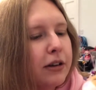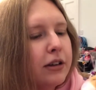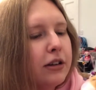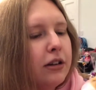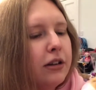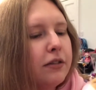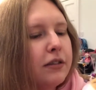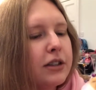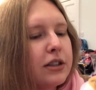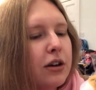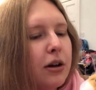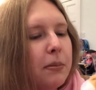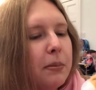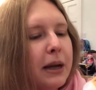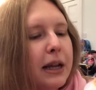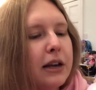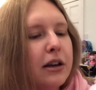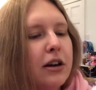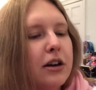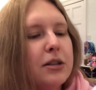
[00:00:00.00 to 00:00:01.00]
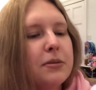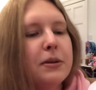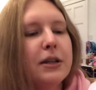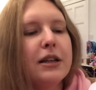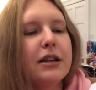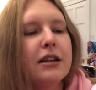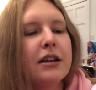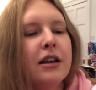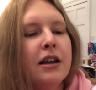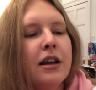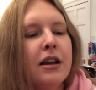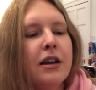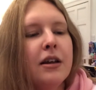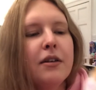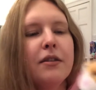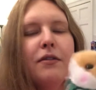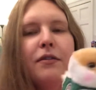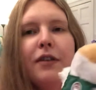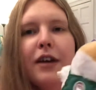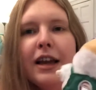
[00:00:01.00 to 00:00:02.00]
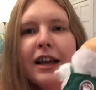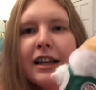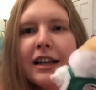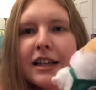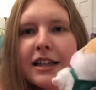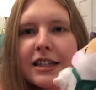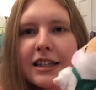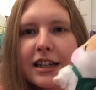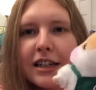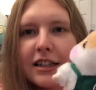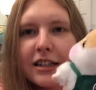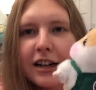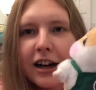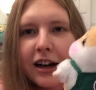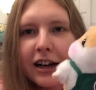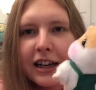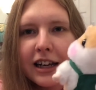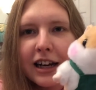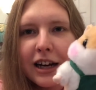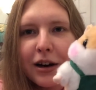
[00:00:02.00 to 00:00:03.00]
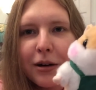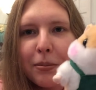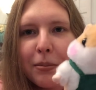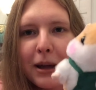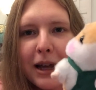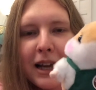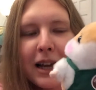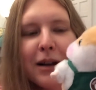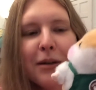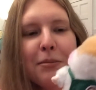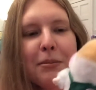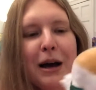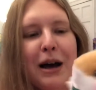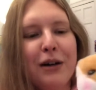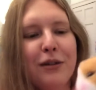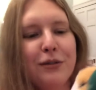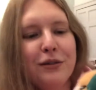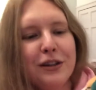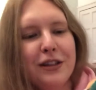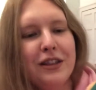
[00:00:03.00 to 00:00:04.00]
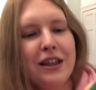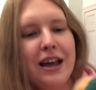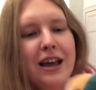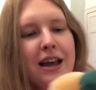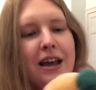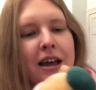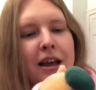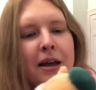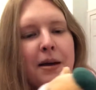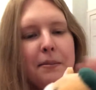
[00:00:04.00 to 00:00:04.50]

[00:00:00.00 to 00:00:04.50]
I don't know if he's got a pink nose, but you can vaguely see a tiny little pink mouth in there.